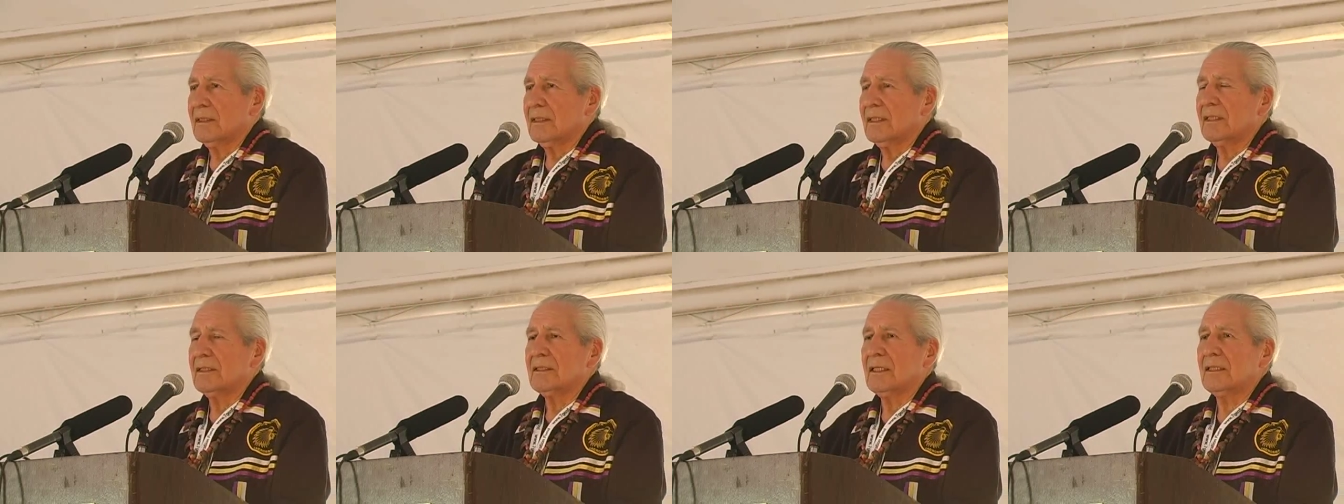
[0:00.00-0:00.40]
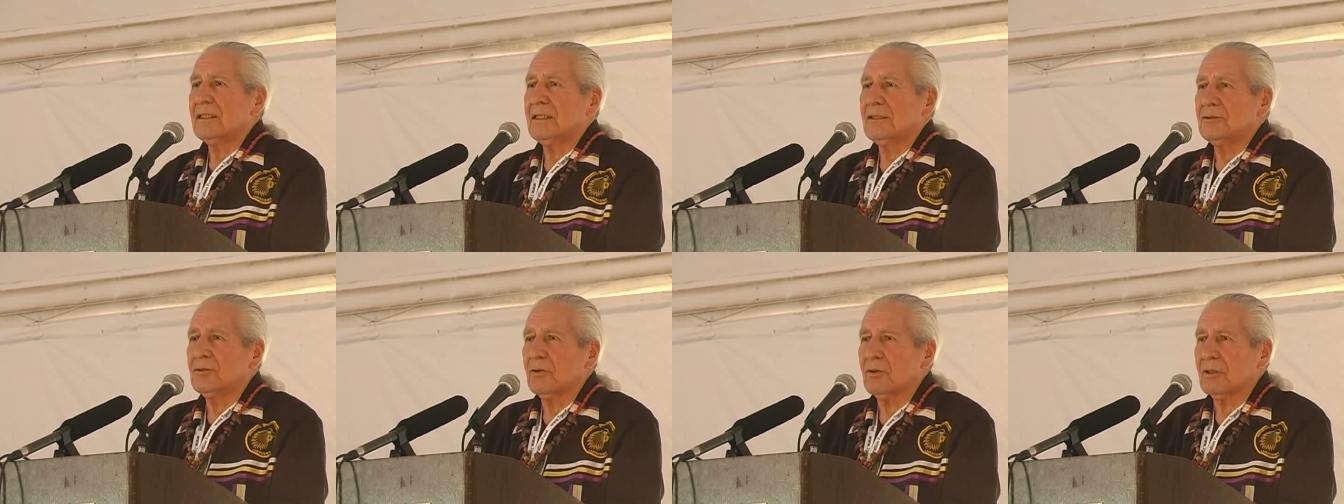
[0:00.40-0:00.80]
And then
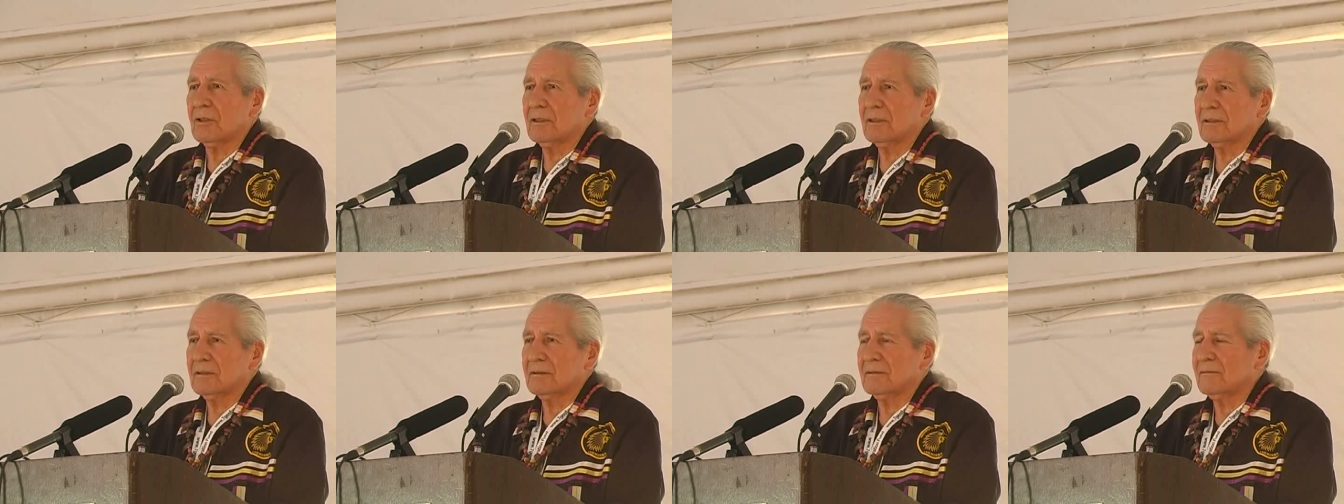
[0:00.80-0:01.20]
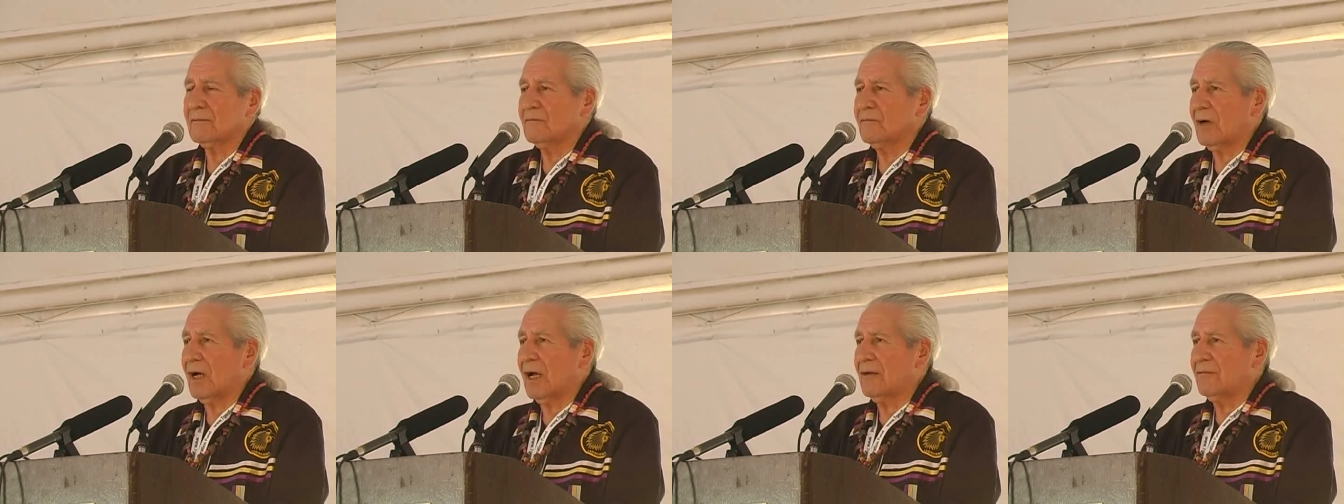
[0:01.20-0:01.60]
he took
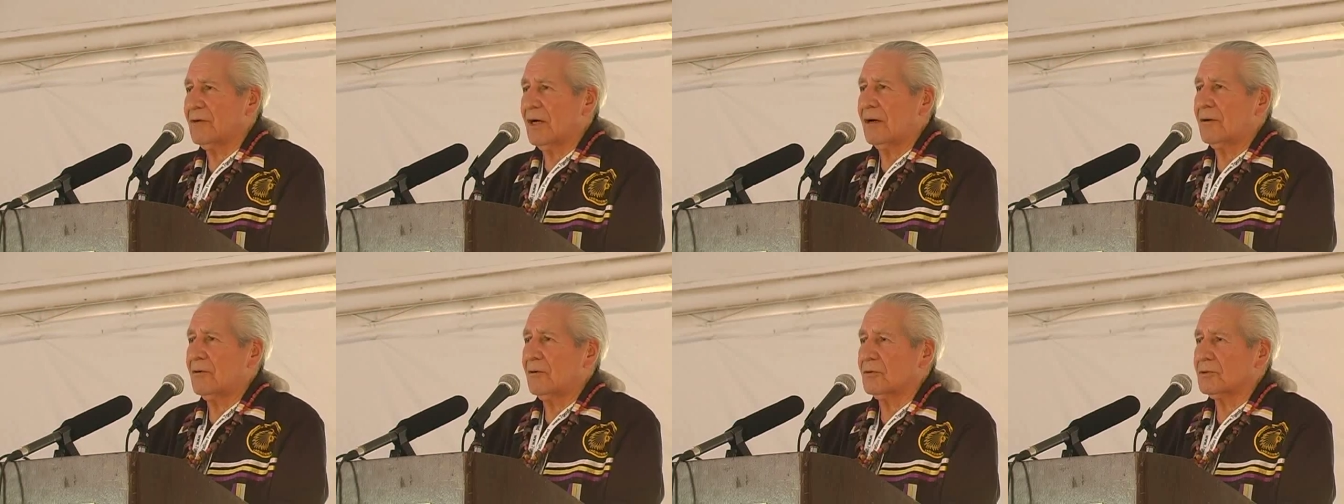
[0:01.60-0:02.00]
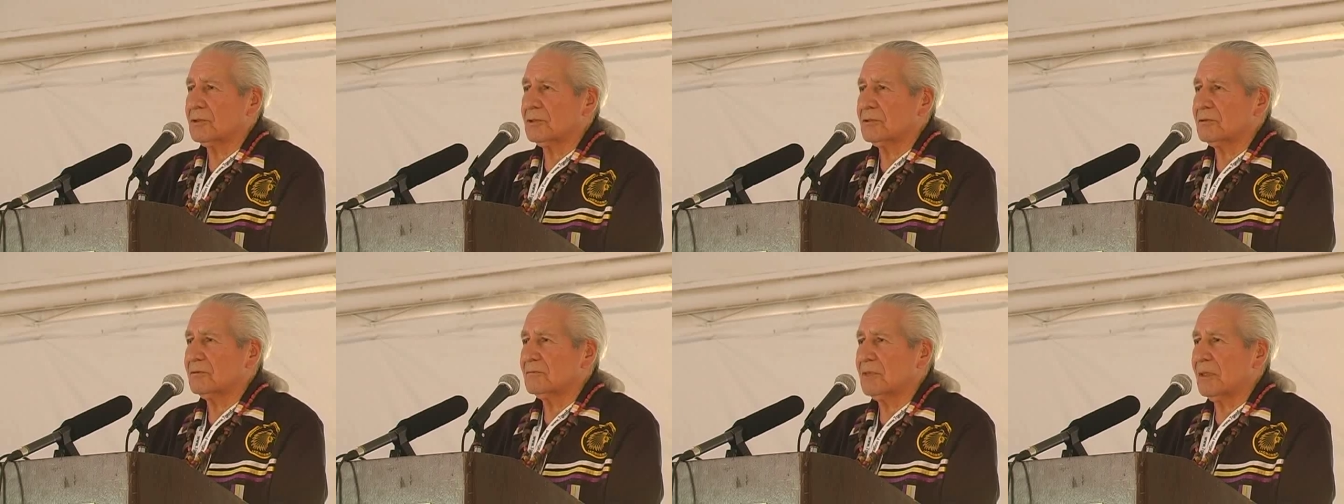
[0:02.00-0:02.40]
5
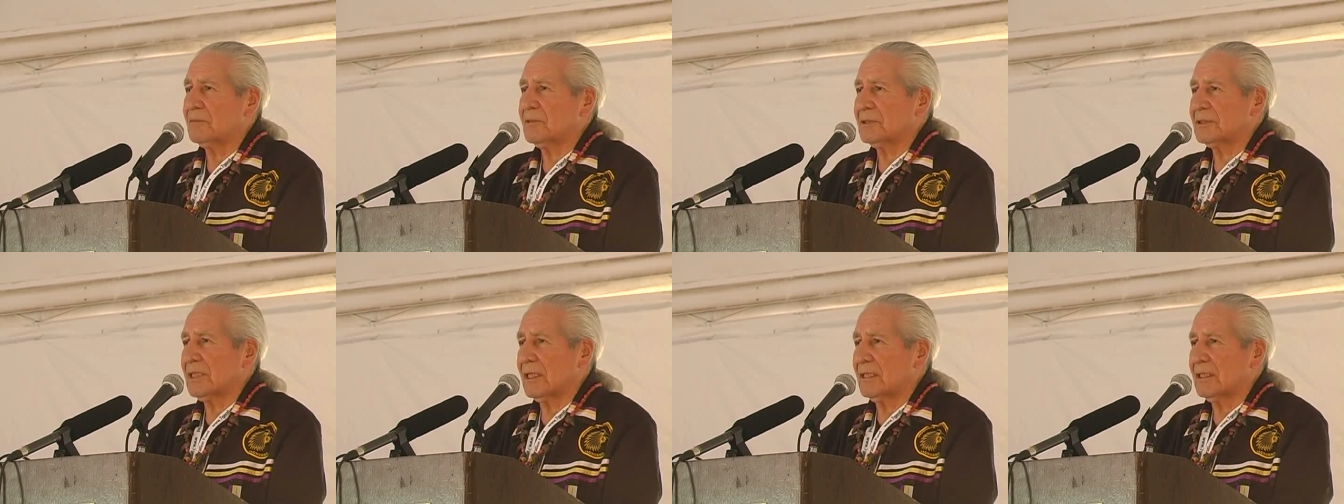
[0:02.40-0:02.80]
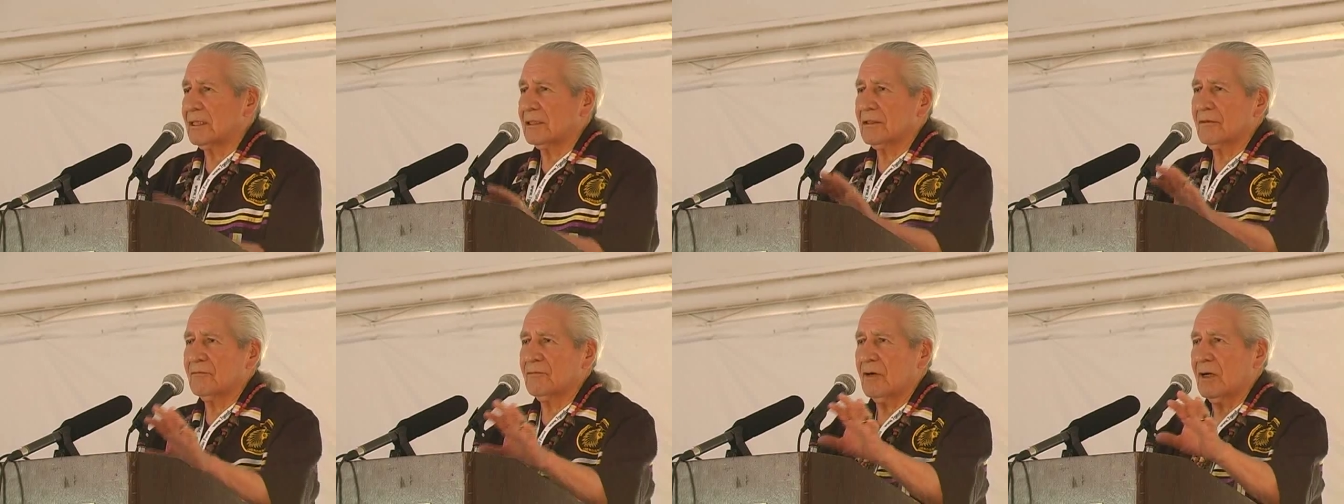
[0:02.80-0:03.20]
arrows representing
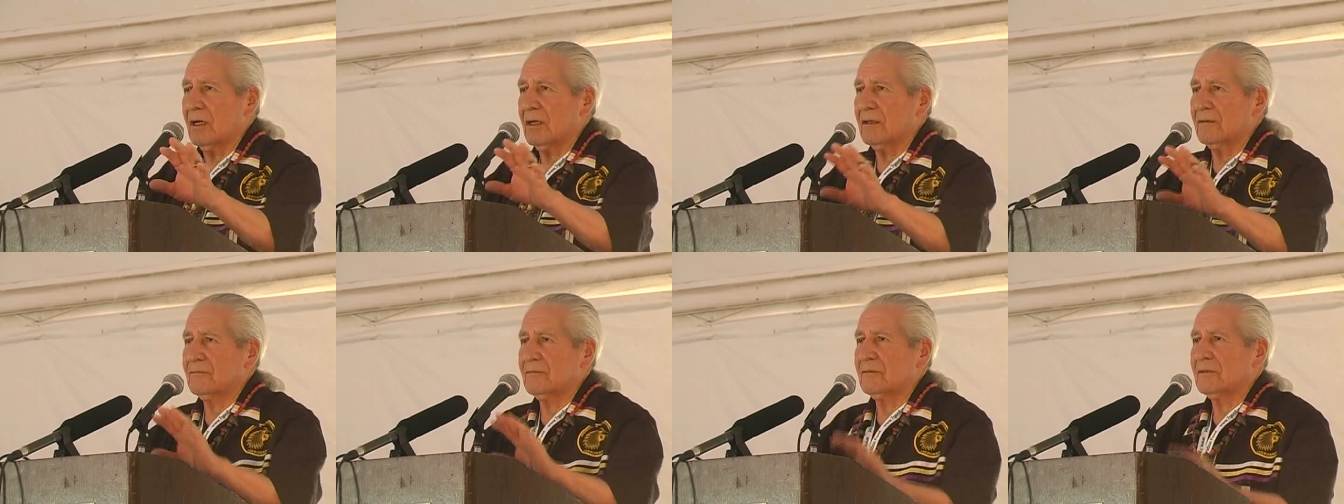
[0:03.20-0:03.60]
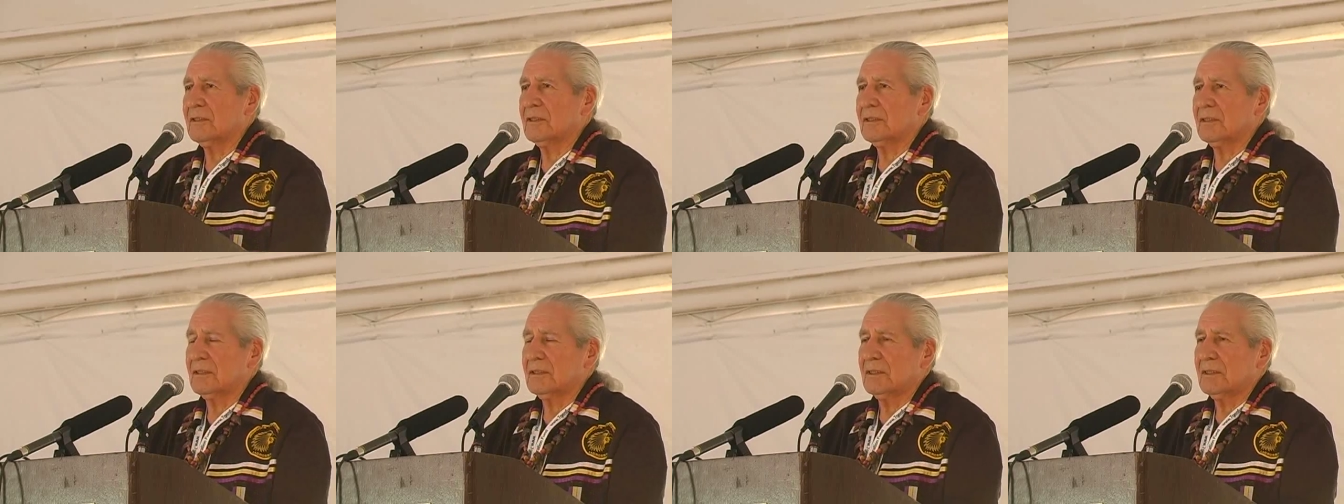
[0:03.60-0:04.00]
the
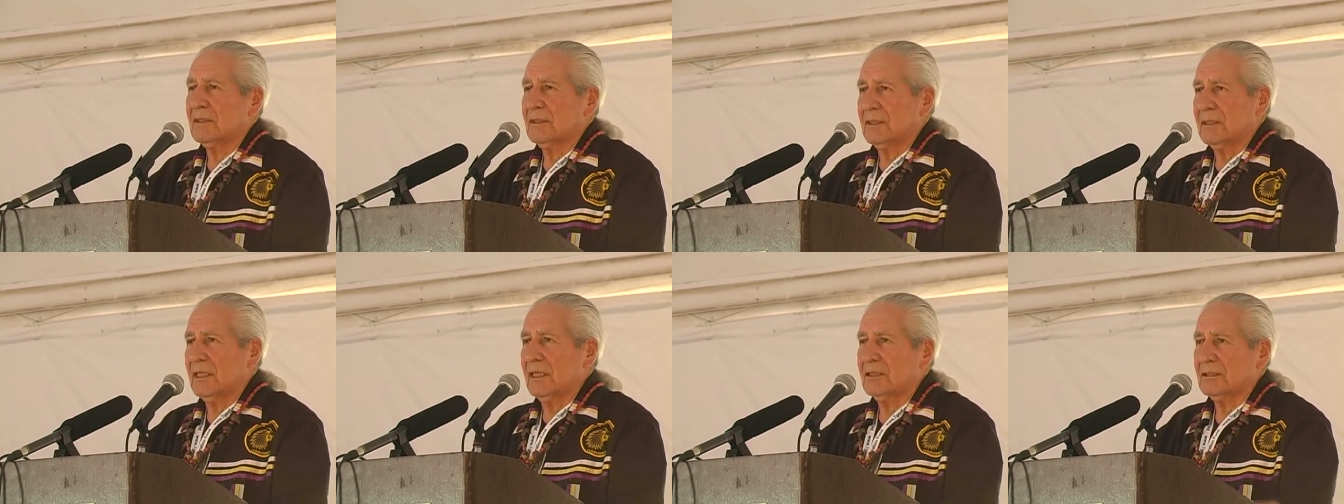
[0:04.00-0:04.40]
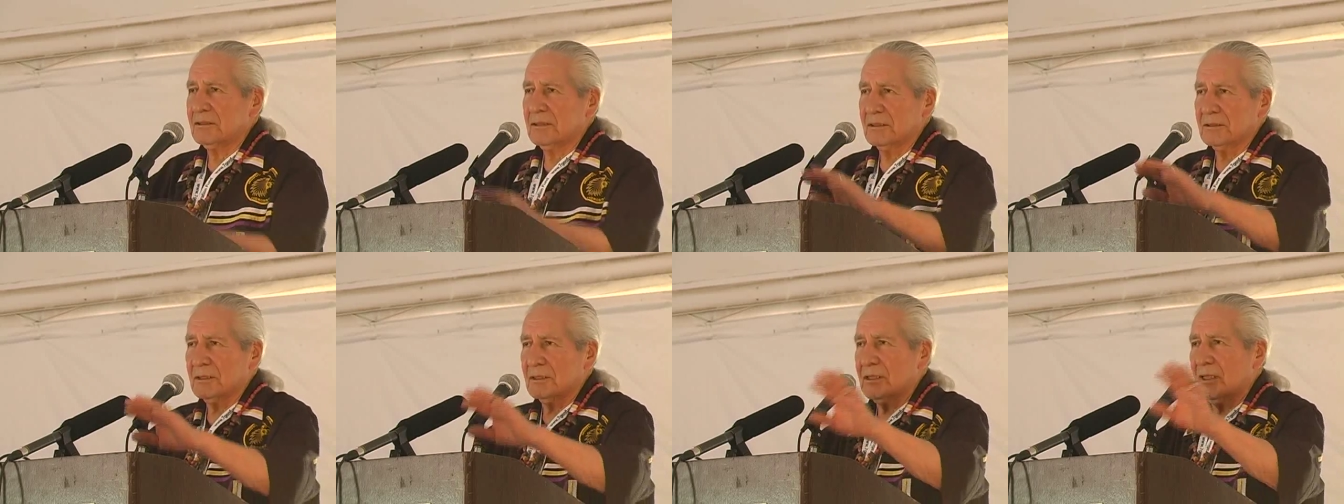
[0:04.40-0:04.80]
5
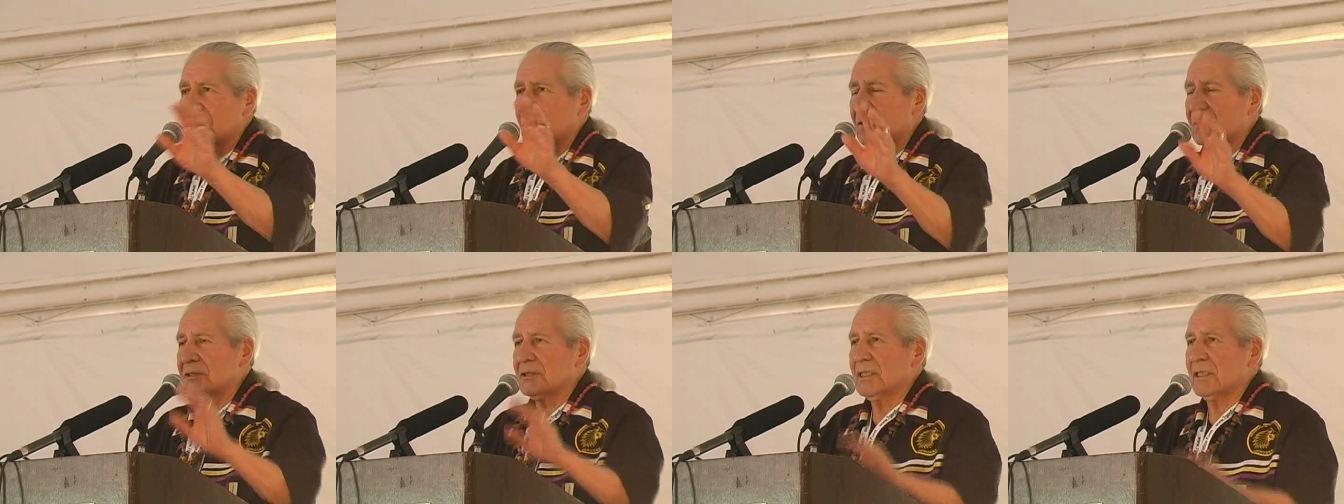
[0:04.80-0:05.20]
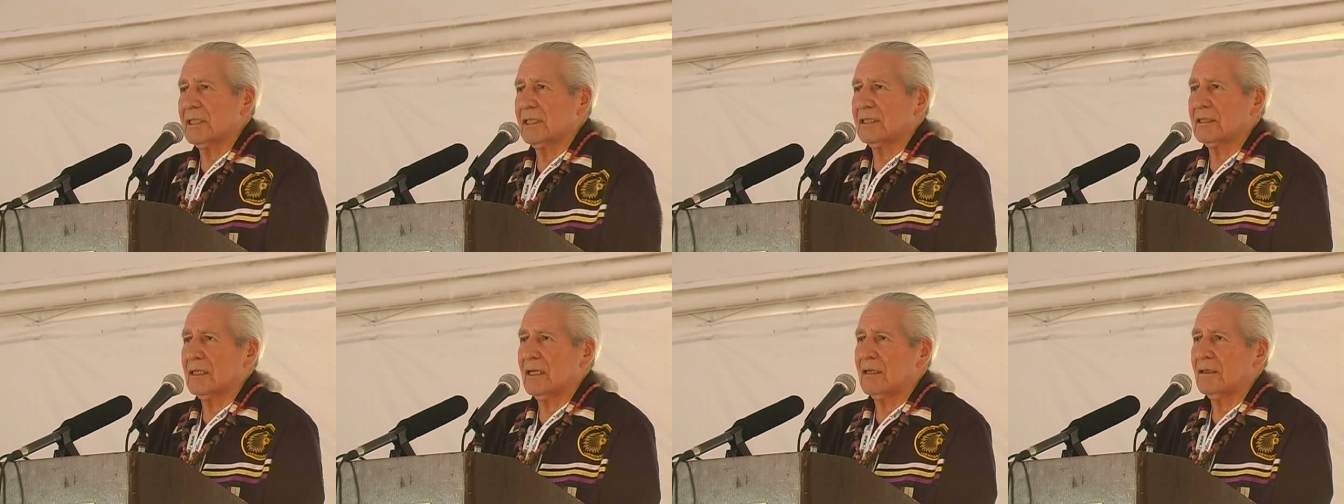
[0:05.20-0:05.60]
nations that were
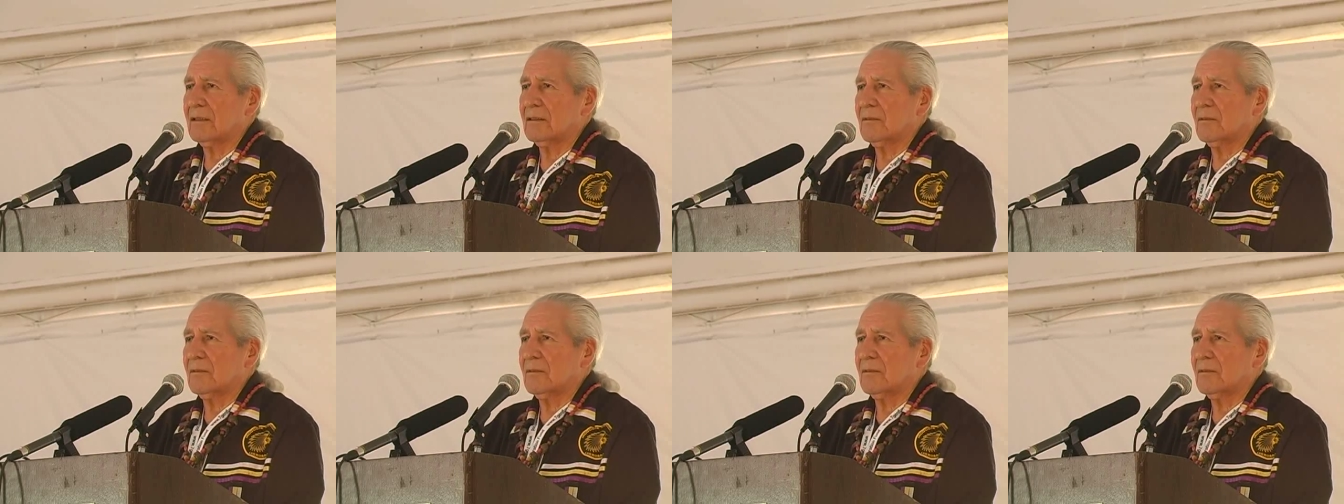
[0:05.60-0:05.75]
sitting there,